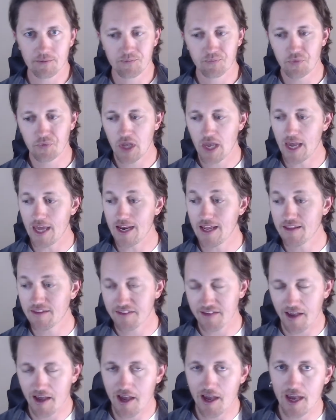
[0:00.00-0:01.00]
And in
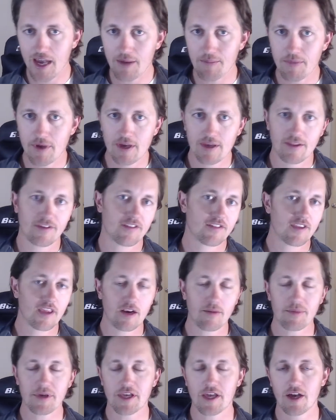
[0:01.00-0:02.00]
time, this is going to
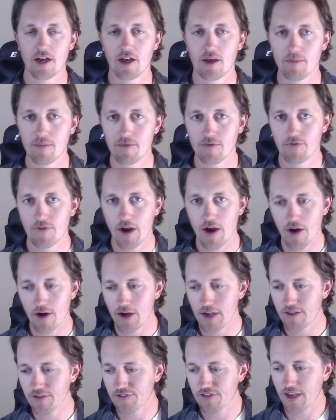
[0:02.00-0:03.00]
become
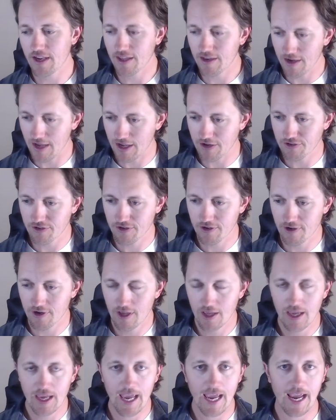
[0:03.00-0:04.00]
very second nature,
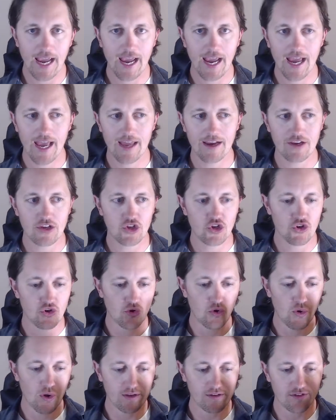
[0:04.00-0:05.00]
and you're
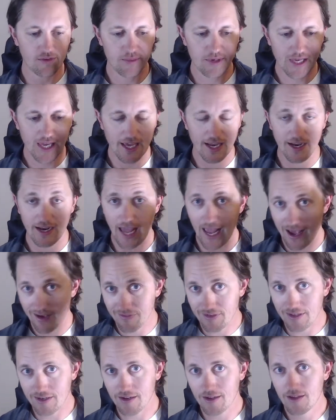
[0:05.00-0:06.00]
going to begin
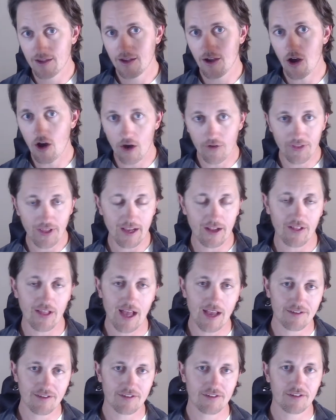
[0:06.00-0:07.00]
having online
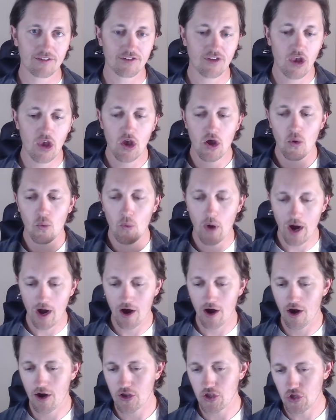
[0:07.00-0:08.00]
classes
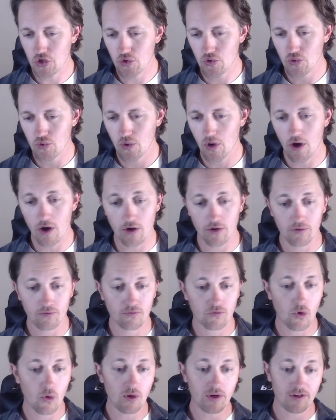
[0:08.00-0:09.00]
where you are
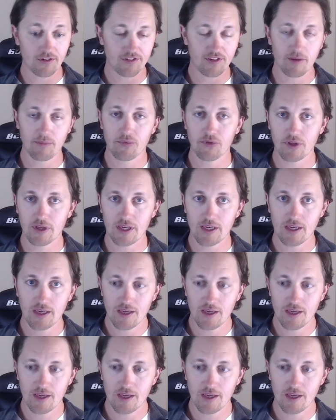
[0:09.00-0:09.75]
going to simply,